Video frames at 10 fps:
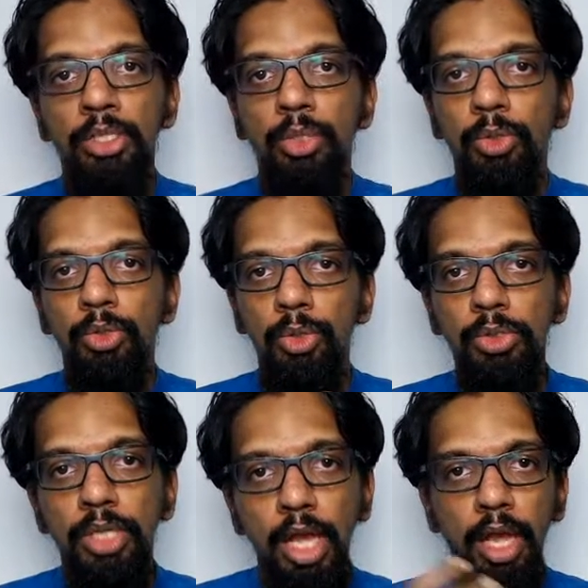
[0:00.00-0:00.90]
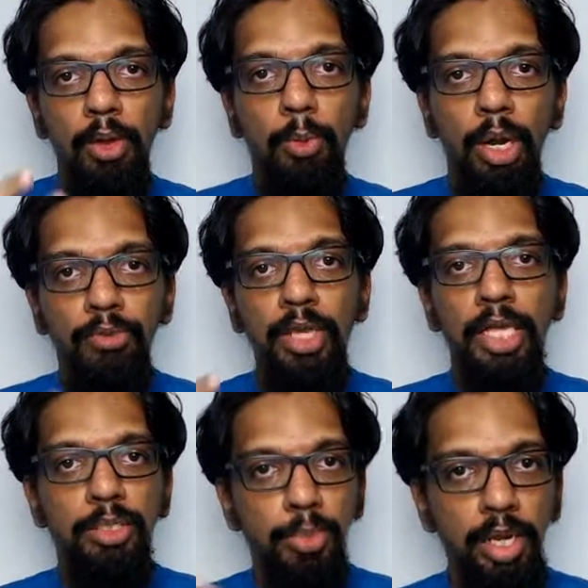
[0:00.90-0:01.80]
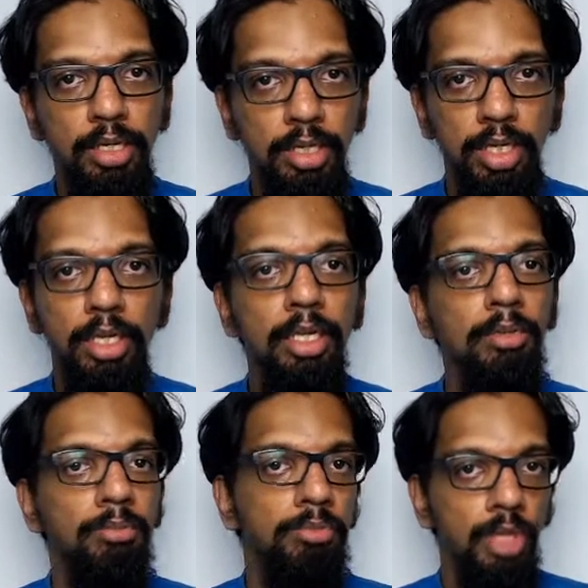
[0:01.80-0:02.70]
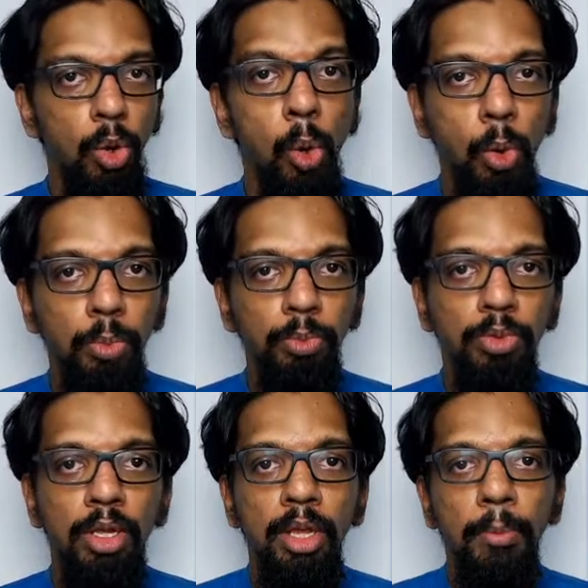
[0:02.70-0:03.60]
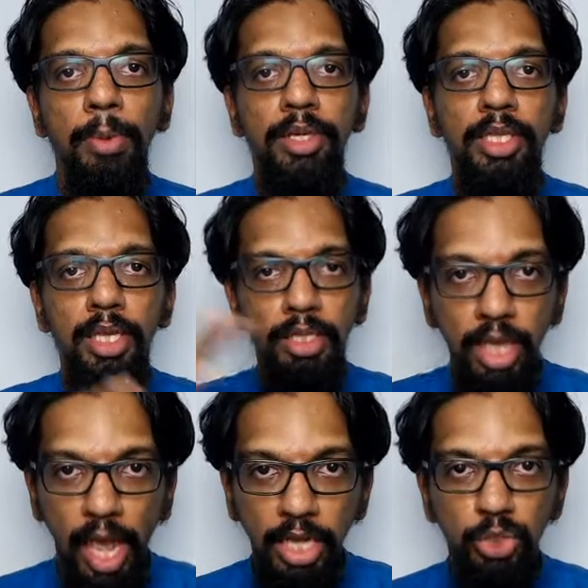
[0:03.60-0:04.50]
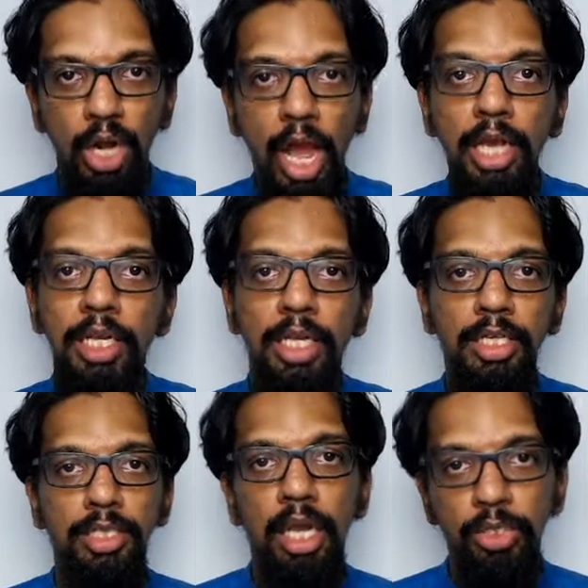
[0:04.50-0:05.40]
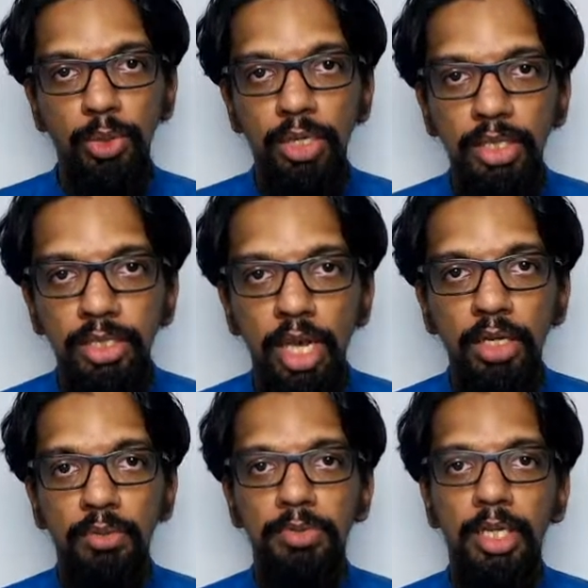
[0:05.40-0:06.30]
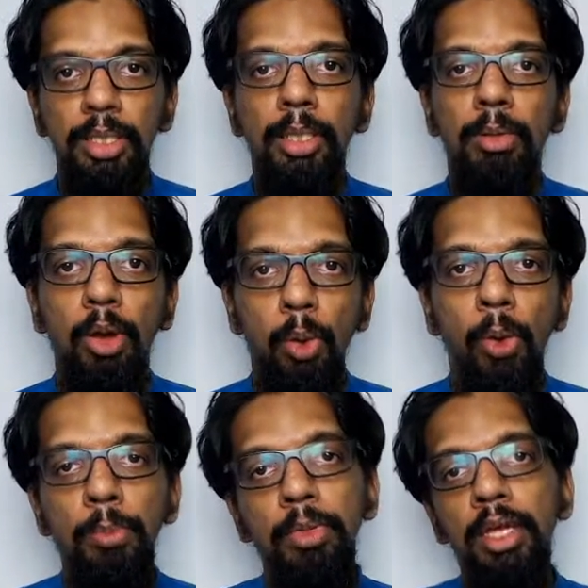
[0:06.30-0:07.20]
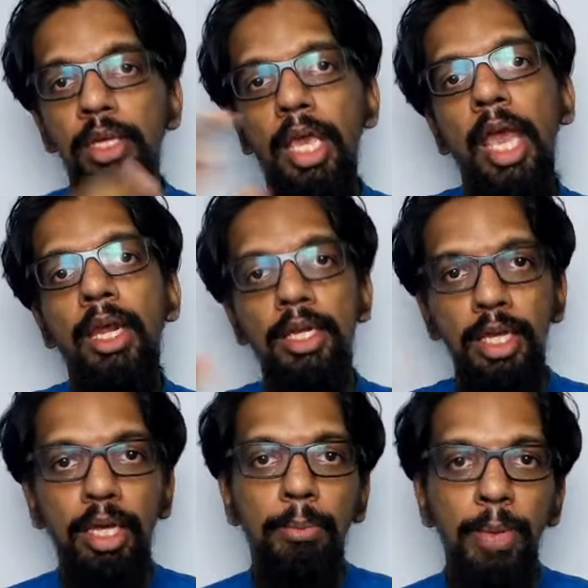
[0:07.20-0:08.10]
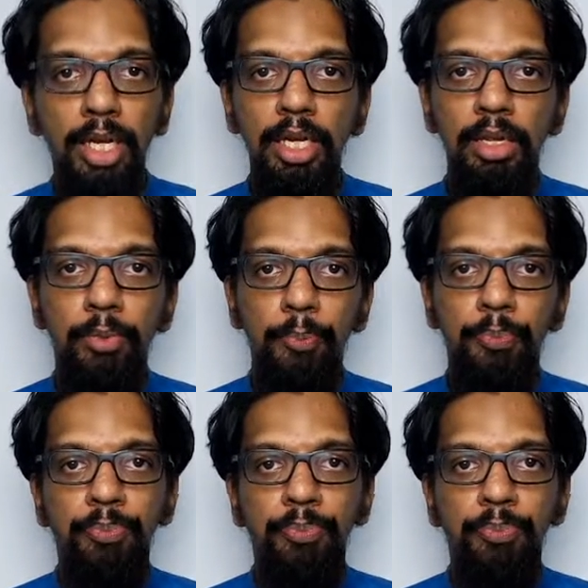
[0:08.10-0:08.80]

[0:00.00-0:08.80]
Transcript: So those are what we expect in a home. But then the actual architecture, actual design of that home can take many